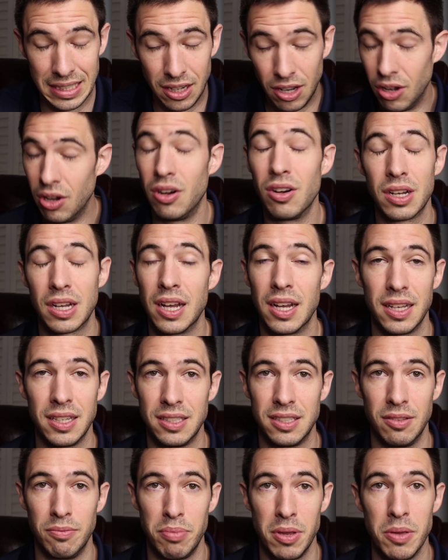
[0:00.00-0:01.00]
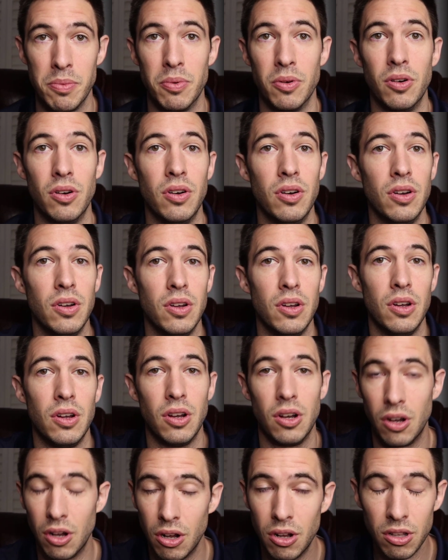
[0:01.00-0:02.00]
all kinds of people
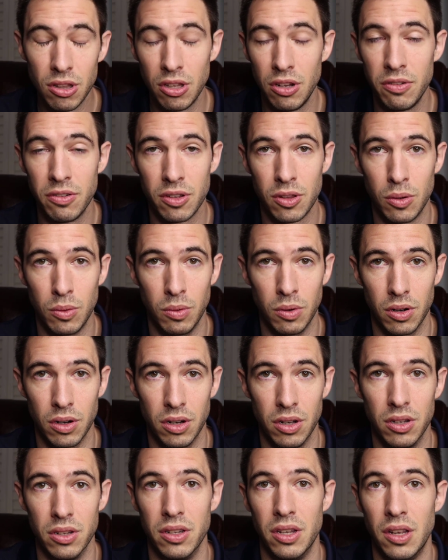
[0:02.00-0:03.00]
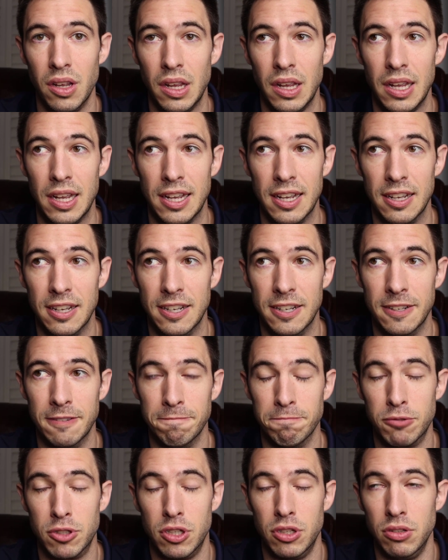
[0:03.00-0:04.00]
all over the world
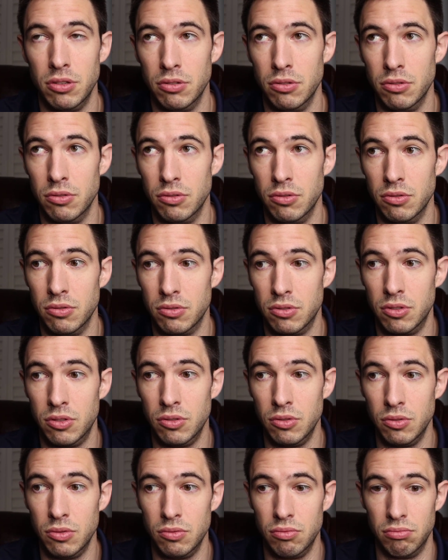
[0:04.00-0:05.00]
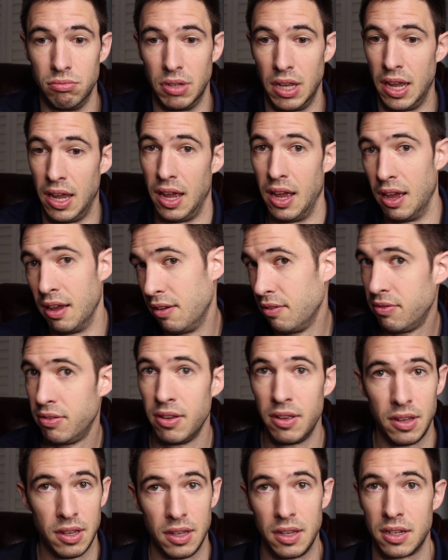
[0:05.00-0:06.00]
to have
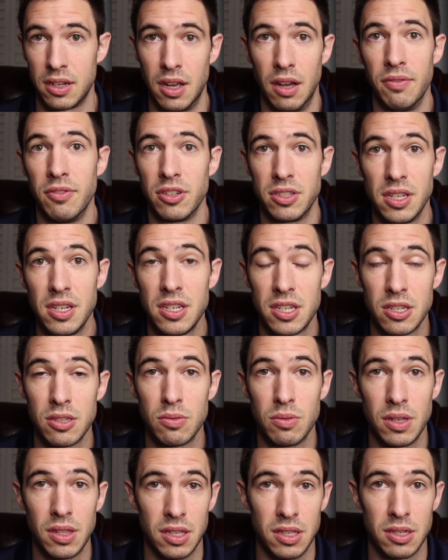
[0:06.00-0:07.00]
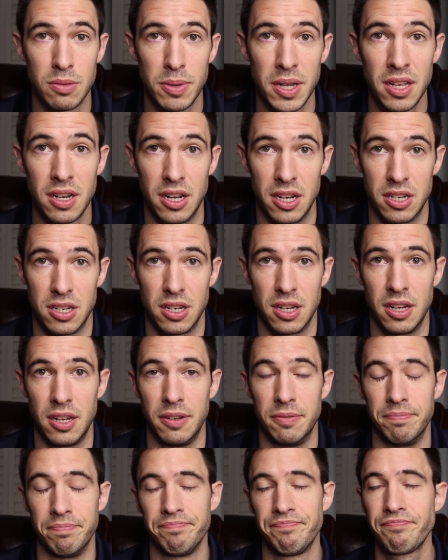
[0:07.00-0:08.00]
conversations with in Spanish.
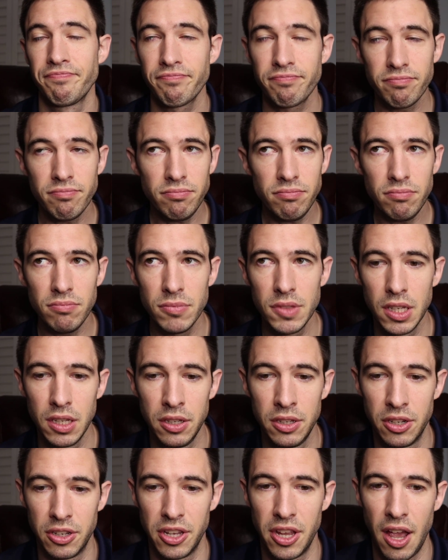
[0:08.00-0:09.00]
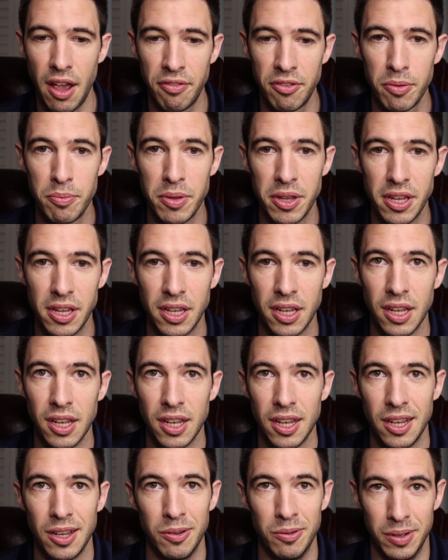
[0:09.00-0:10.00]
And you have to be
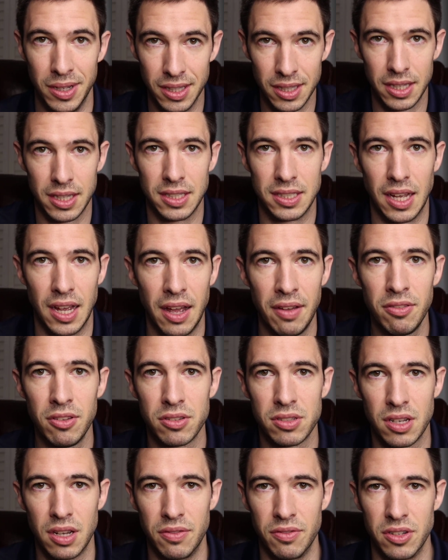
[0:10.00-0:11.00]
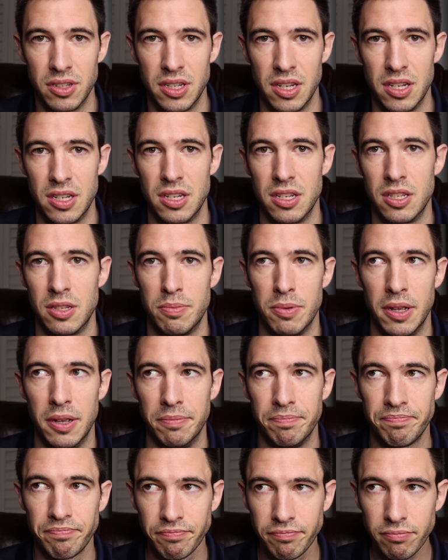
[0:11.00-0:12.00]
willing to have those conversations,
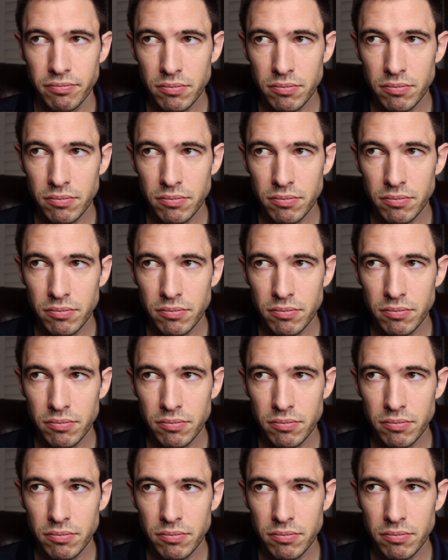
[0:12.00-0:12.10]
but